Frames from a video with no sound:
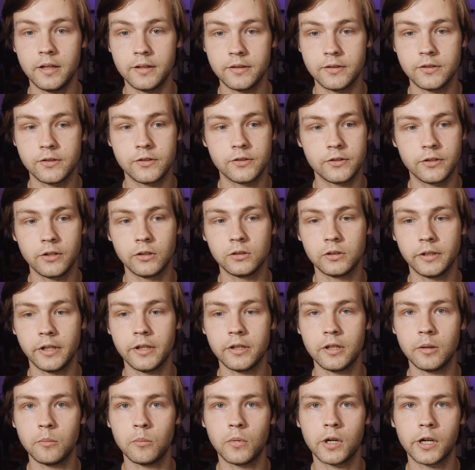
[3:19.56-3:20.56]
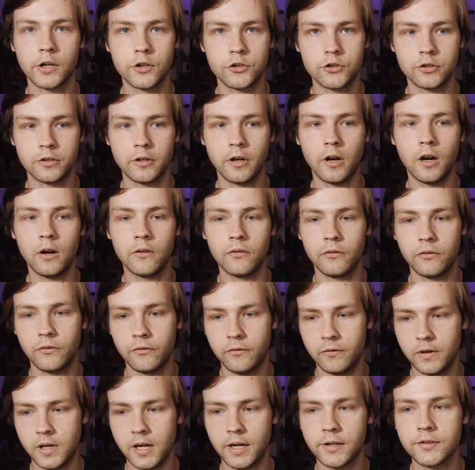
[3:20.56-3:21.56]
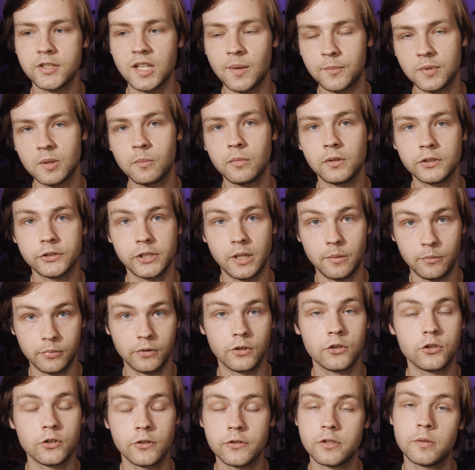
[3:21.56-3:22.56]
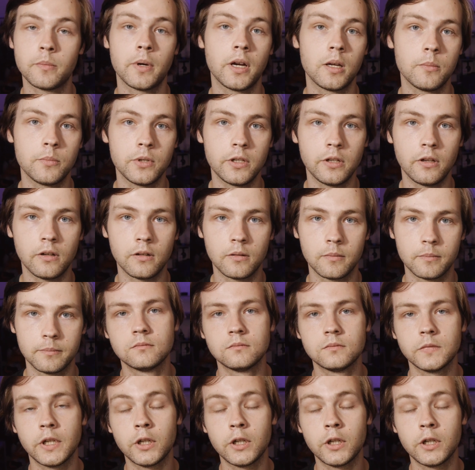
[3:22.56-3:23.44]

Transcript: It's still in the margin of acceptable temperatures, in my opinion.